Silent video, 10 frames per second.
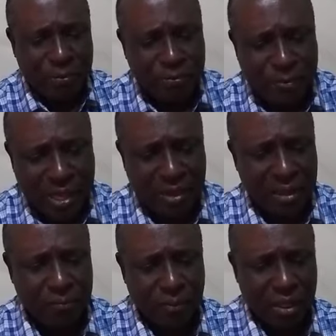
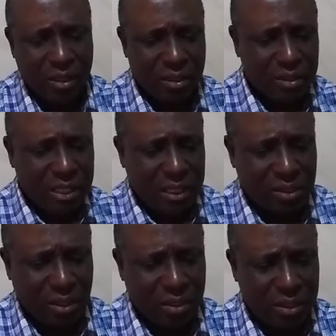very
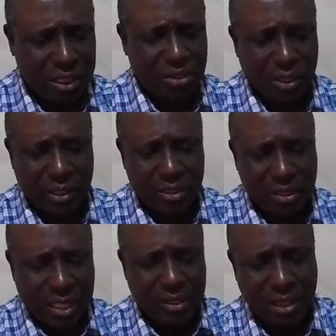desolate,
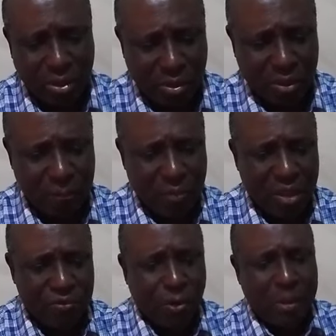says the Lord.
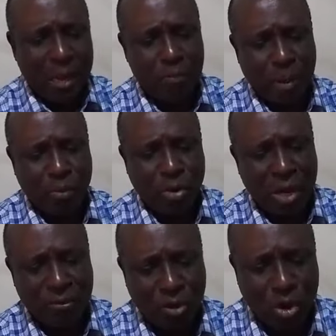For my people
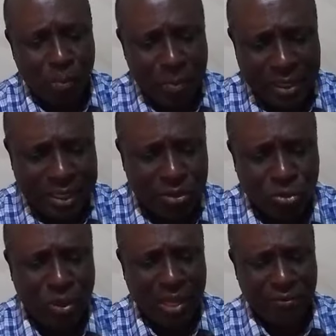have committed
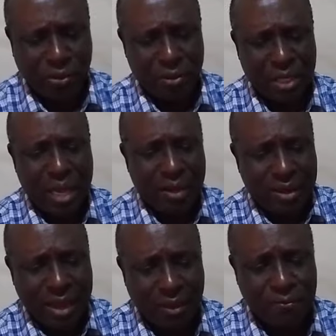two evils.
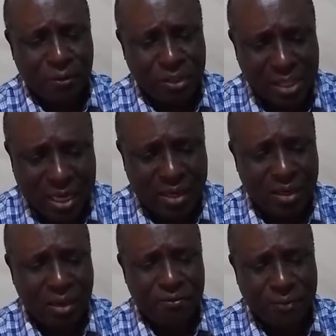They have
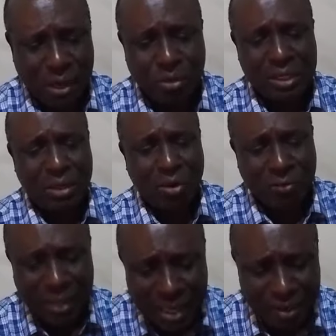forsaken the fountain of
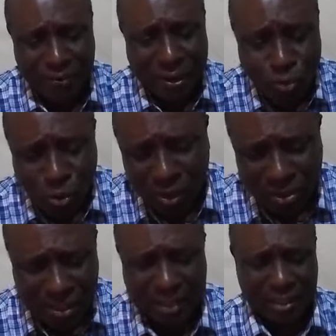living
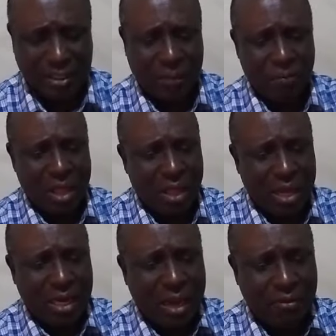waters
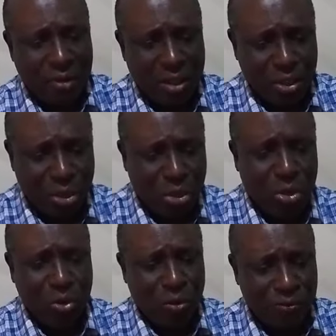and have
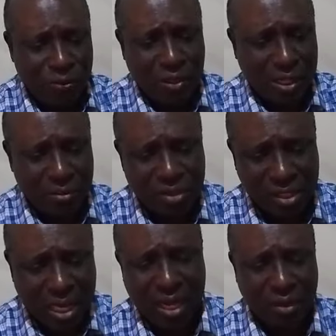hewn for
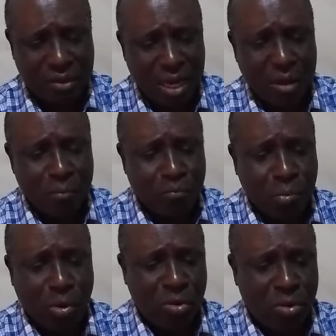themselves
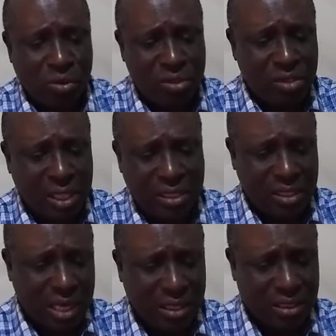broken
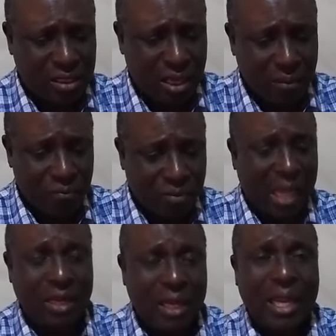cisterns
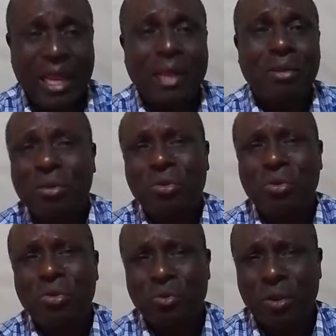that cannot
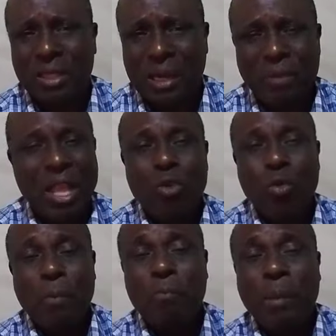hold water.
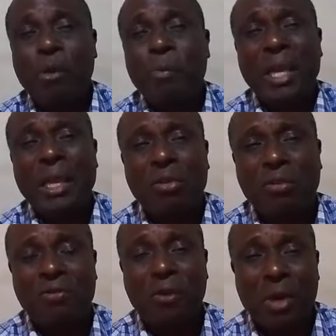When people begin to
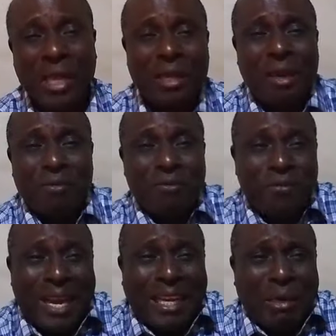forget the
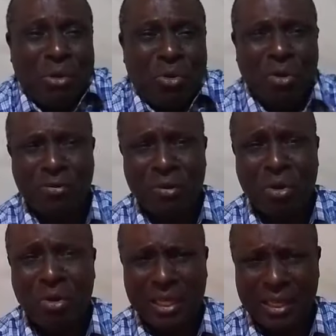value of
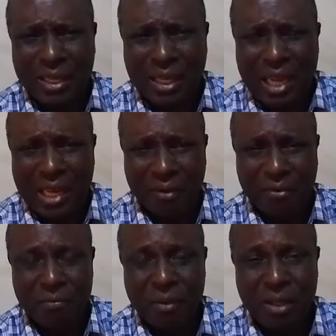God in their life,
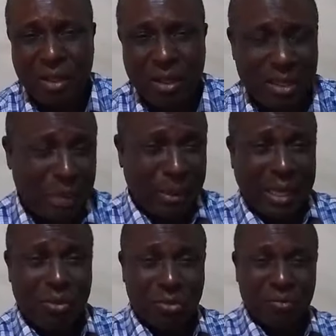they
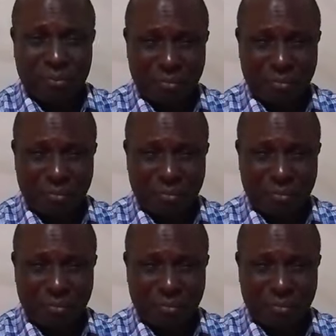begin to,